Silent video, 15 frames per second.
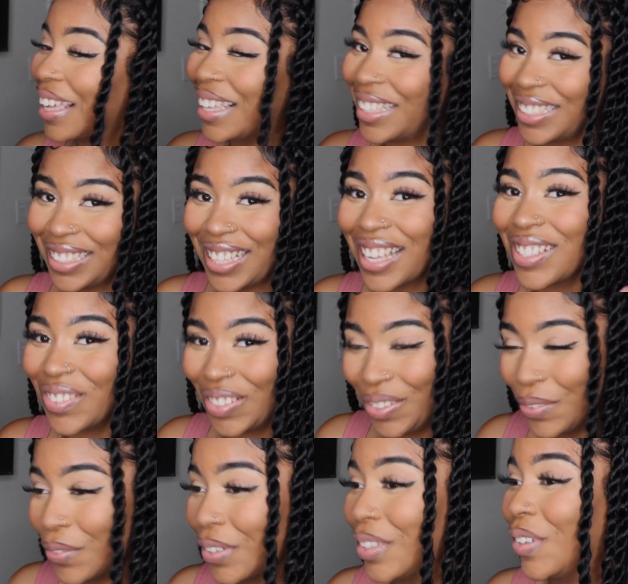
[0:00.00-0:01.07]
and that's when
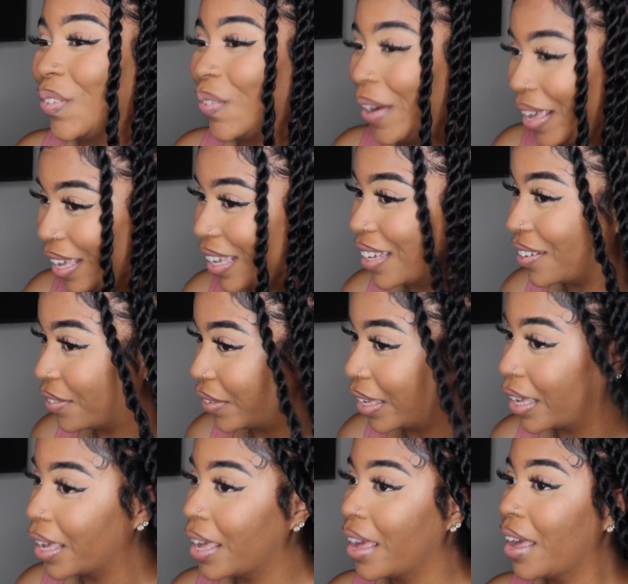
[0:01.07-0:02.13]
you feel the weight of it.